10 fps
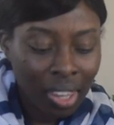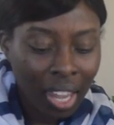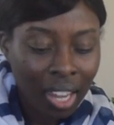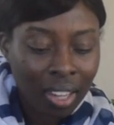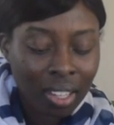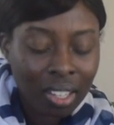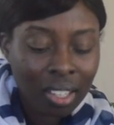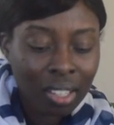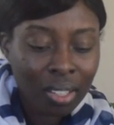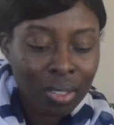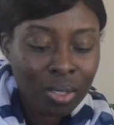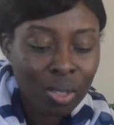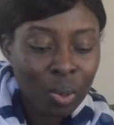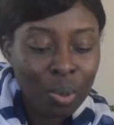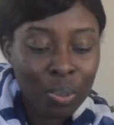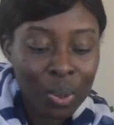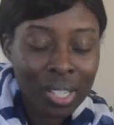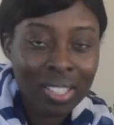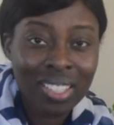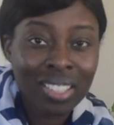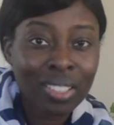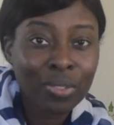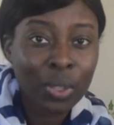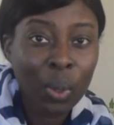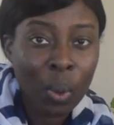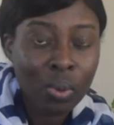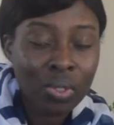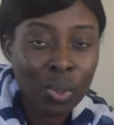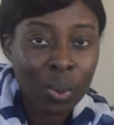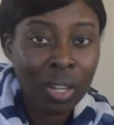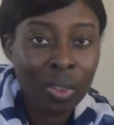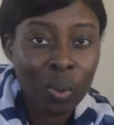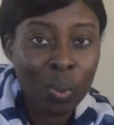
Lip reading: that it's so important to live your own story the